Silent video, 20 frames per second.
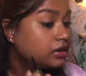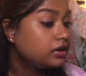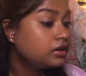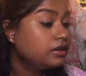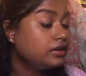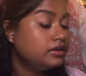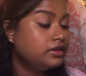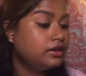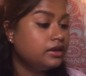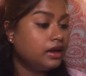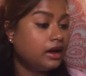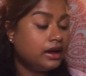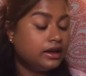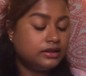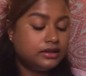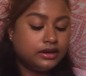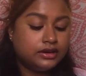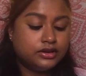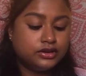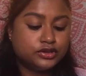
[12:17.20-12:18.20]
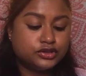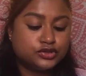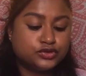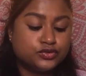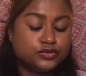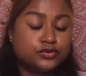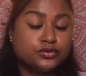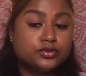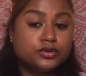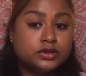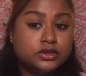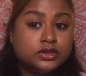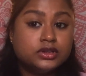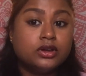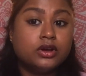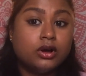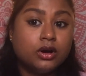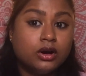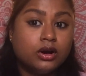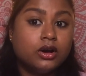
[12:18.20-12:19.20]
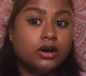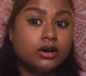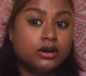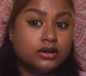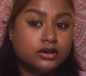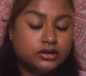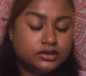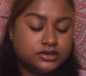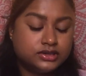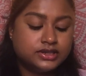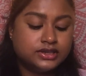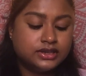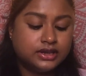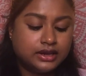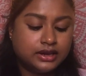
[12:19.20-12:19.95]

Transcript: the eyeliner is really hard to get